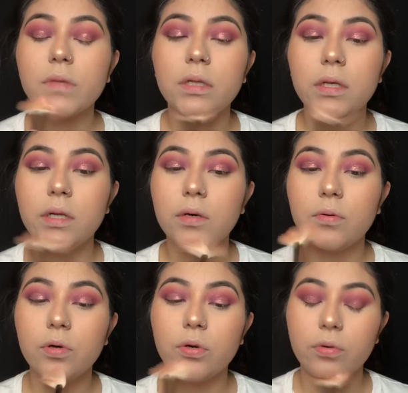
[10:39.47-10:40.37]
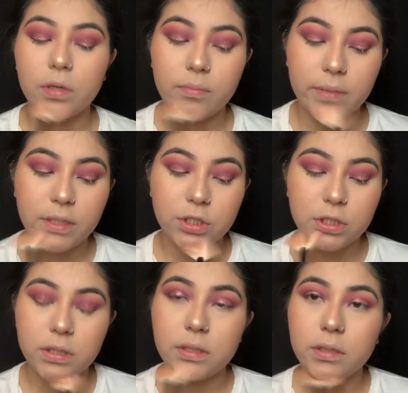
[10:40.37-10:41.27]
and then I'll go on my
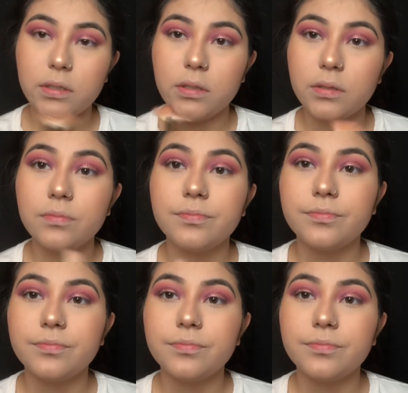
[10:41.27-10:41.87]
chin,